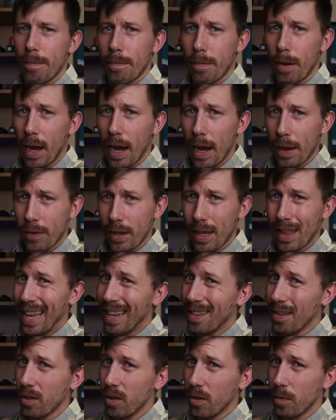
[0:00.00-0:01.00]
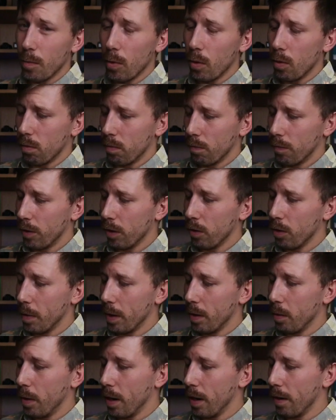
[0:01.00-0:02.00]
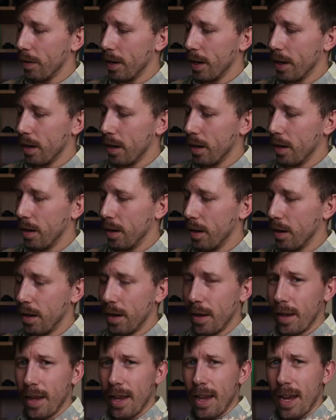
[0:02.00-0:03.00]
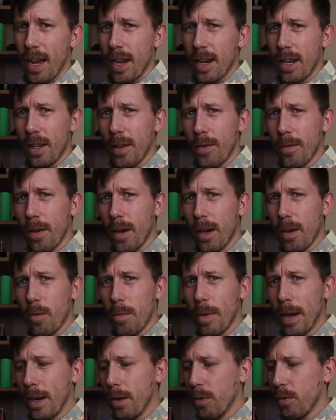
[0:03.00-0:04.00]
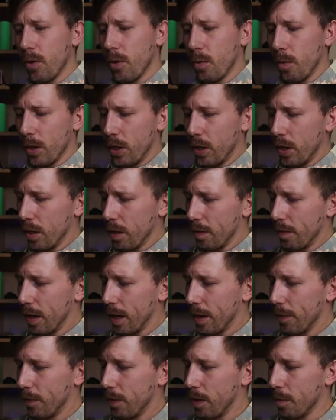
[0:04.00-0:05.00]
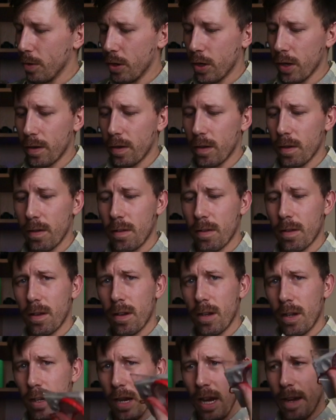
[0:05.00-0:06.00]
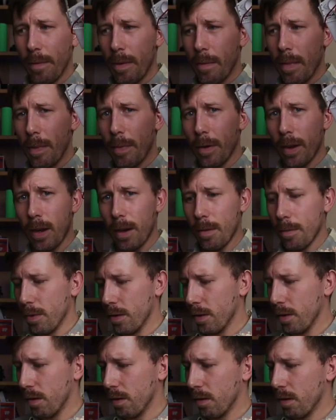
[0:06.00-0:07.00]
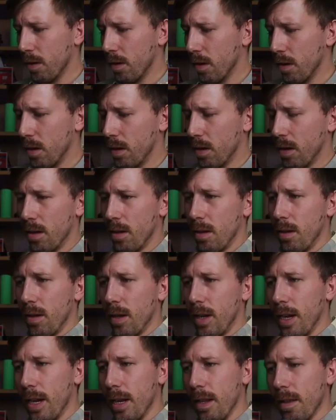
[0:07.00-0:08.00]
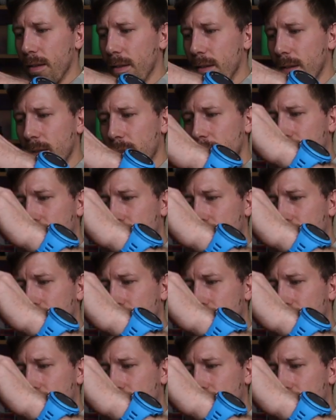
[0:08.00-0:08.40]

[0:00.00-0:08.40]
But I have said that's a small, so you've got to be aware of that. And in this front little pouch, which does have some adjusters, I have my map and compass and